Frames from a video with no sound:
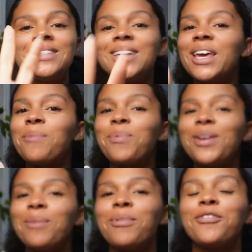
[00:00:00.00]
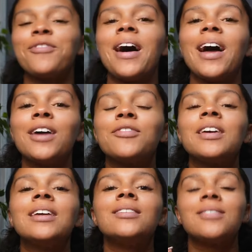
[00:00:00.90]
tip number five
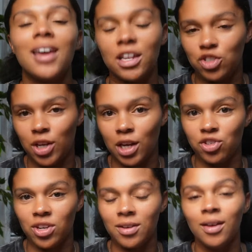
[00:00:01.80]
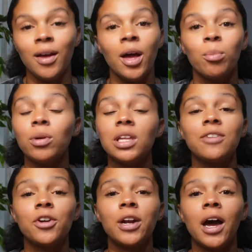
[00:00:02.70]
is education. Believe it
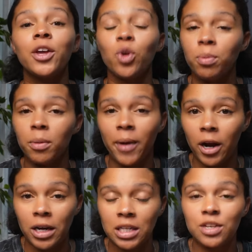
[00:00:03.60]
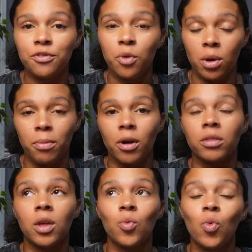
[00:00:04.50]
or not, your preparedness for birth
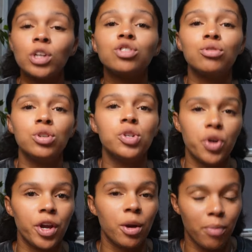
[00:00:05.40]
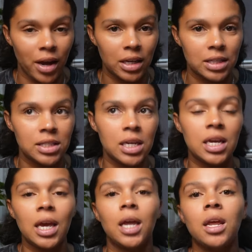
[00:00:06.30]
and what you do during your pregnancy
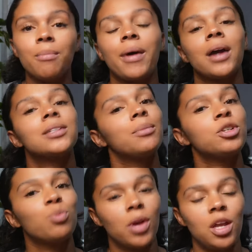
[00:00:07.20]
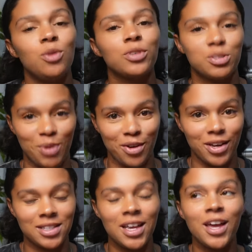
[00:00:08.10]
can impact how much pain you
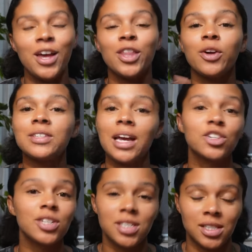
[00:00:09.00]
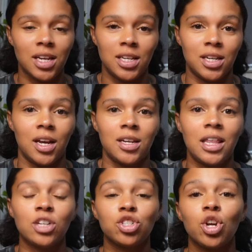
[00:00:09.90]
experience. There was actually a study done that
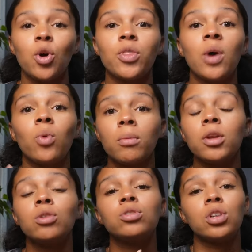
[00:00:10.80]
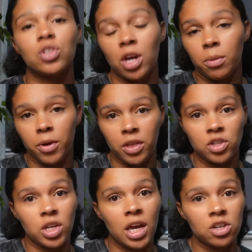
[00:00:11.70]
showed that women who took childbirth
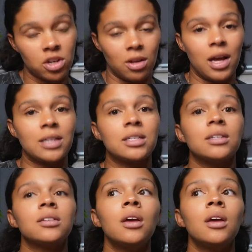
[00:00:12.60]
education classes